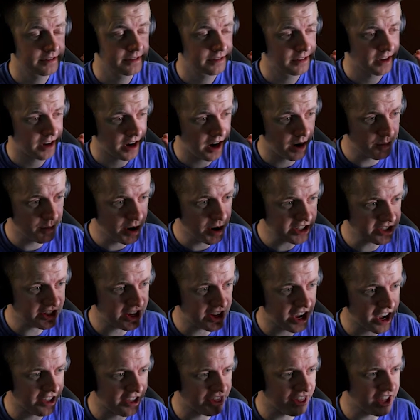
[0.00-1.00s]
I must
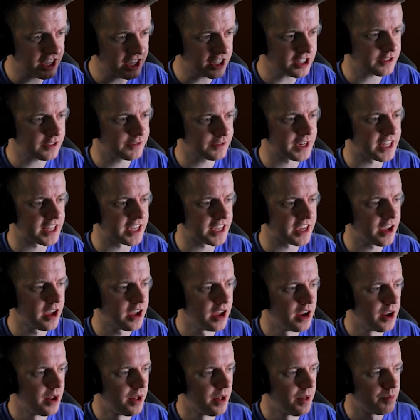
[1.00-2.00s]
say, I think it's fitting
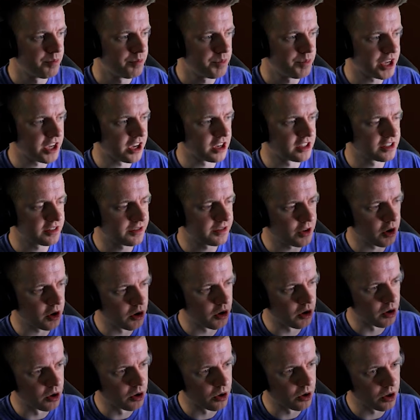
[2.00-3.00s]
because of the
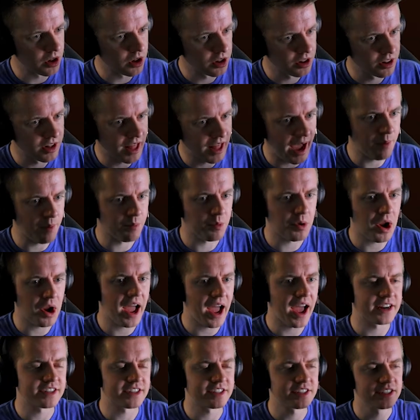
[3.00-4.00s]
whole lab
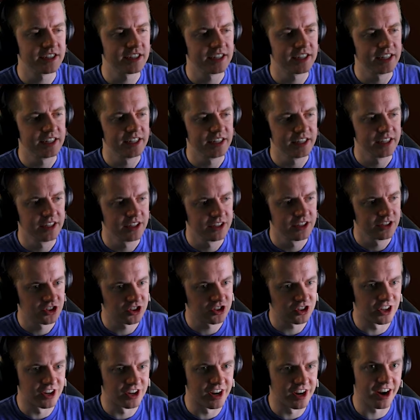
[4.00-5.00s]
rat
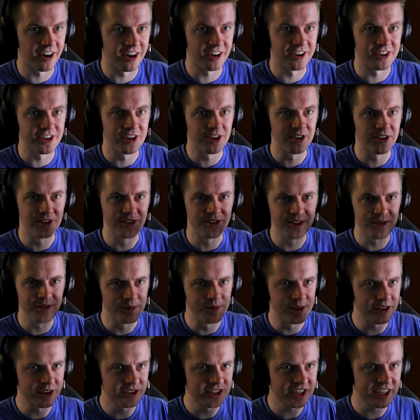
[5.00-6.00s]
scenario. The
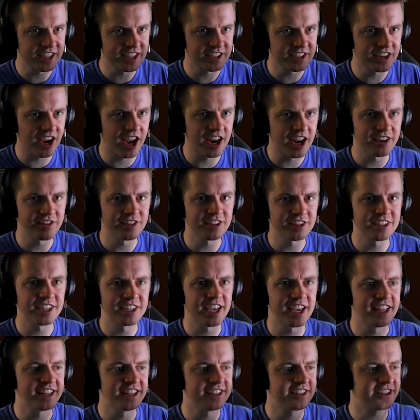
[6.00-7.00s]
music is kind of
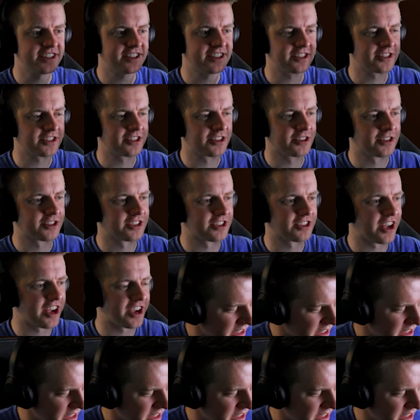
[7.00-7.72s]
intense, so it's like